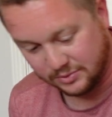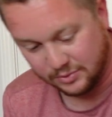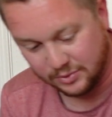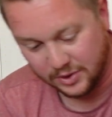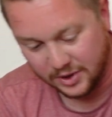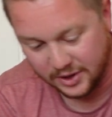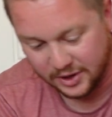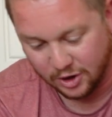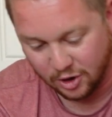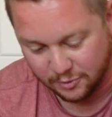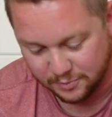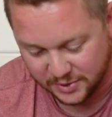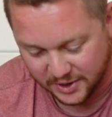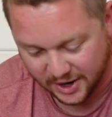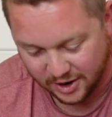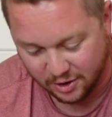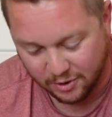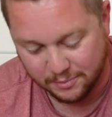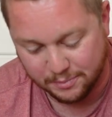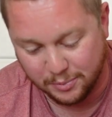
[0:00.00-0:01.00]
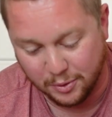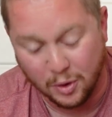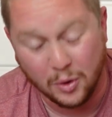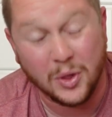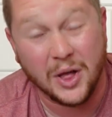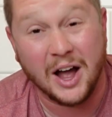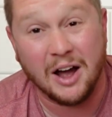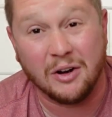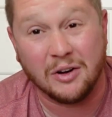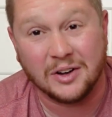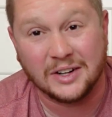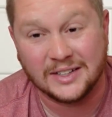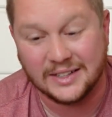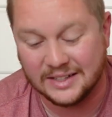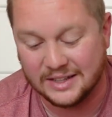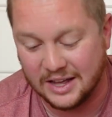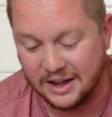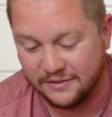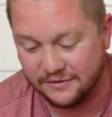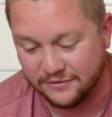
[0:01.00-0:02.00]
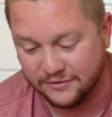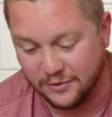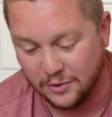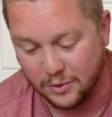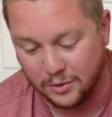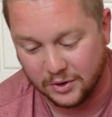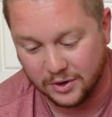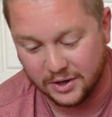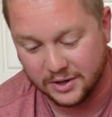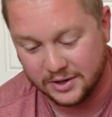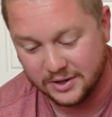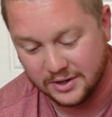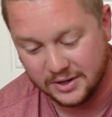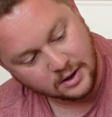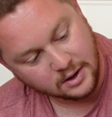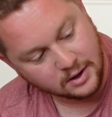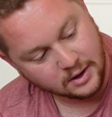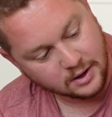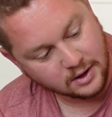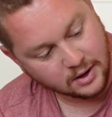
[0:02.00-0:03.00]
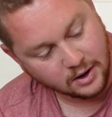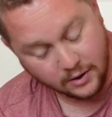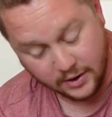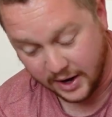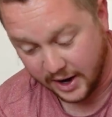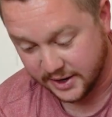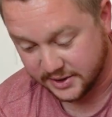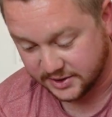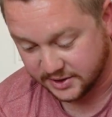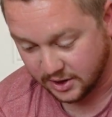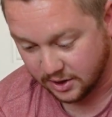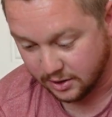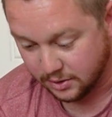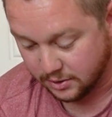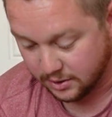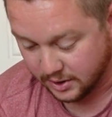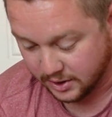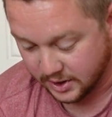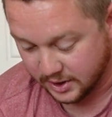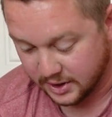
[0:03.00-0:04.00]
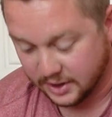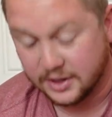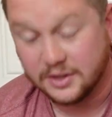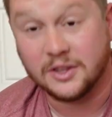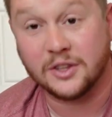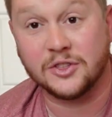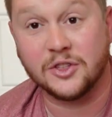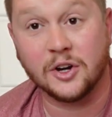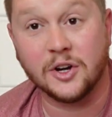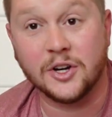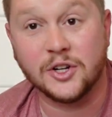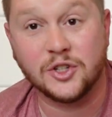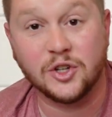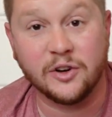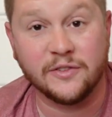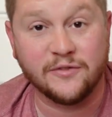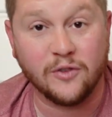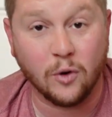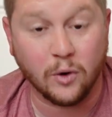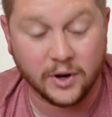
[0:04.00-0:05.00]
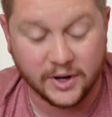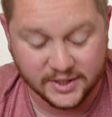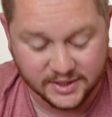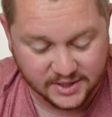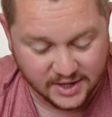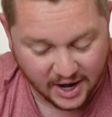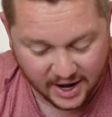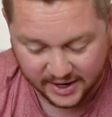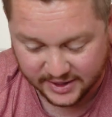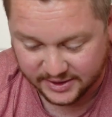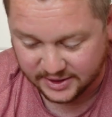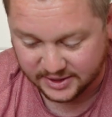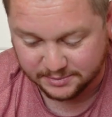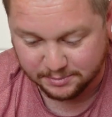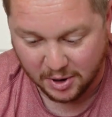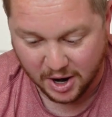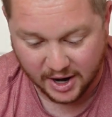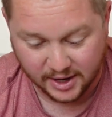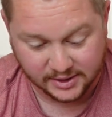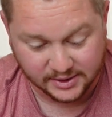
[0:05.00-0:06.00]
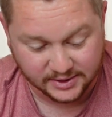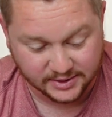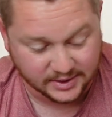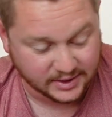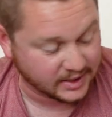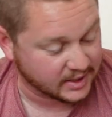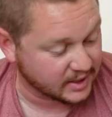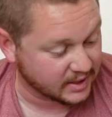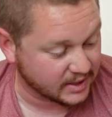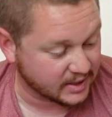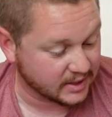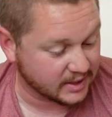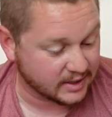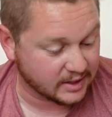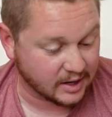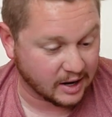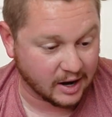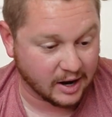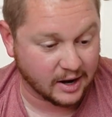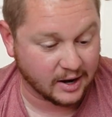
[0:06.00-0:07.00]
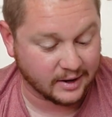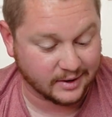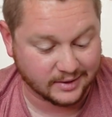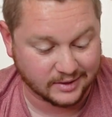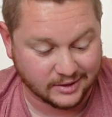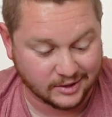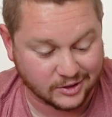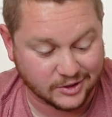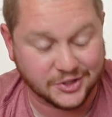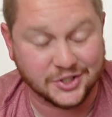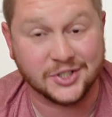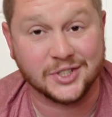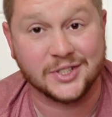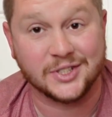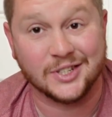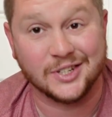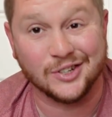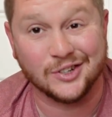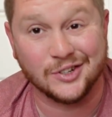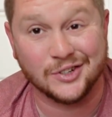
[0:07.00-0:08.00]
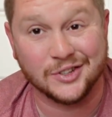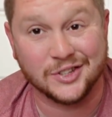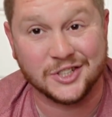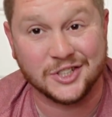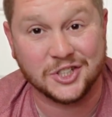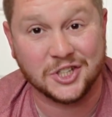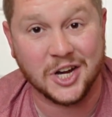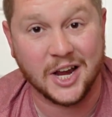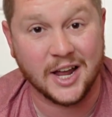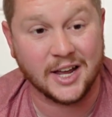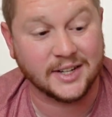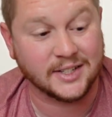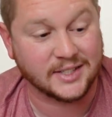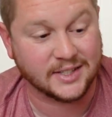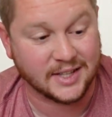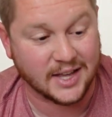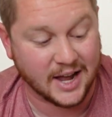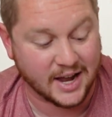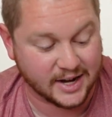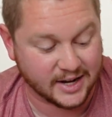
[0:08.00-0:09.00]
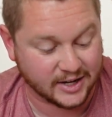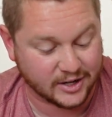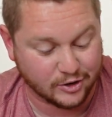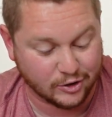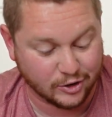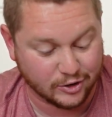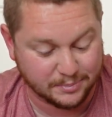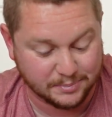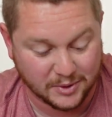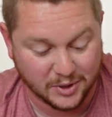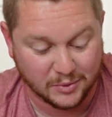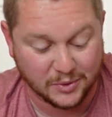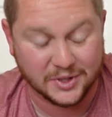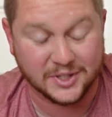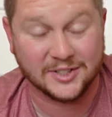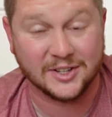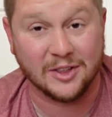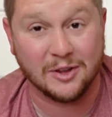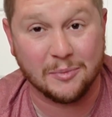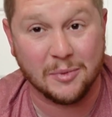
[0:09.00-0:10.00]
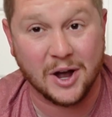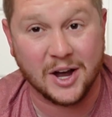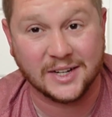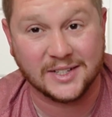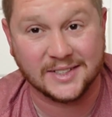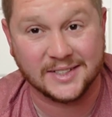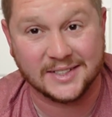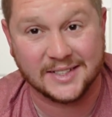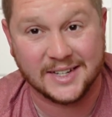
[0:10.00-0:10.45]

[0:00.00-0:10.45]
really hope that I don't pull out that Ford. Okay, so the 32 Ford is not in this box. There's still the chance that it could be one of these other boxes